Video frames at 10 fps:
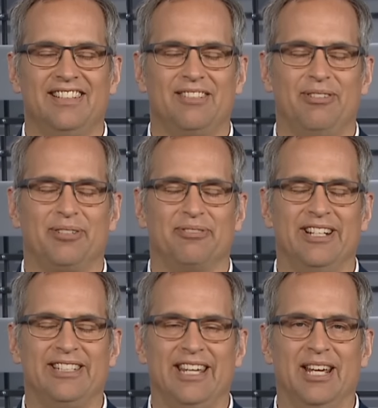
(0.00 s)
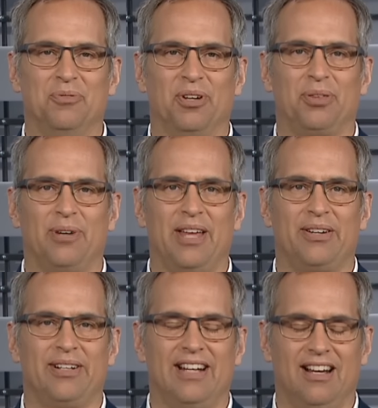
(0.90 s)
Tariq Reed's in with the
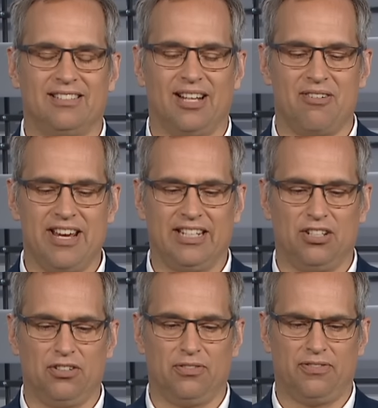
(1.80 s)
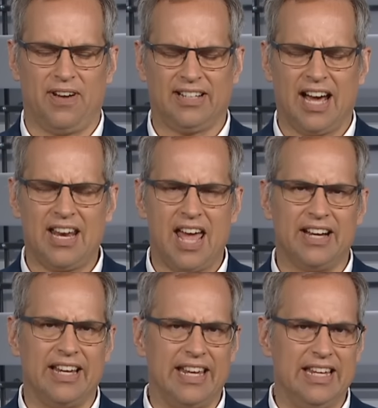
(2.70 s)
weather. Now, Tariq, you've kind of had
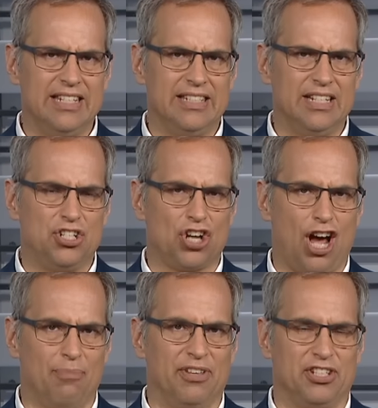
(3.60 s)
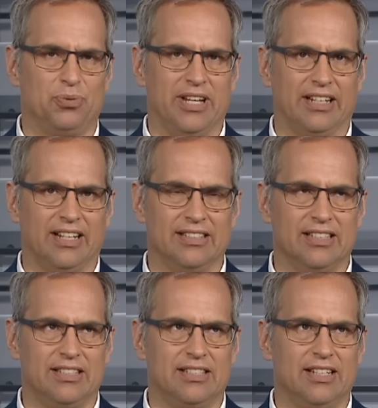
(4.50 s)
an easy job this week because
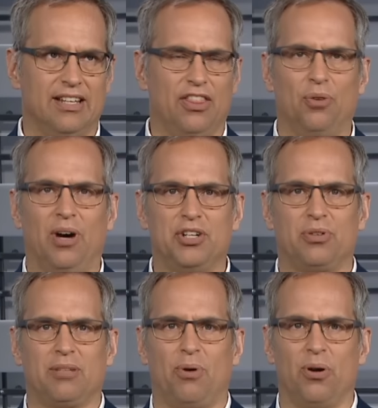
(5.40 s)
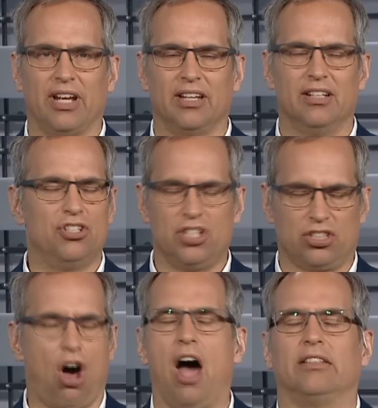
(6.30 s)
it's the one trick pony. Just
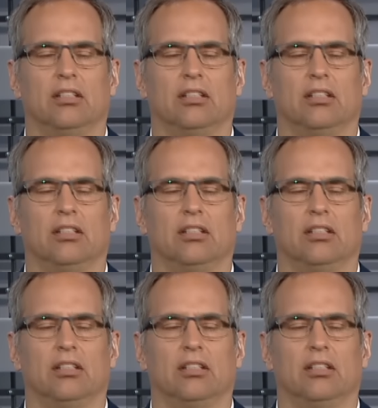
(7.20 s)
hot.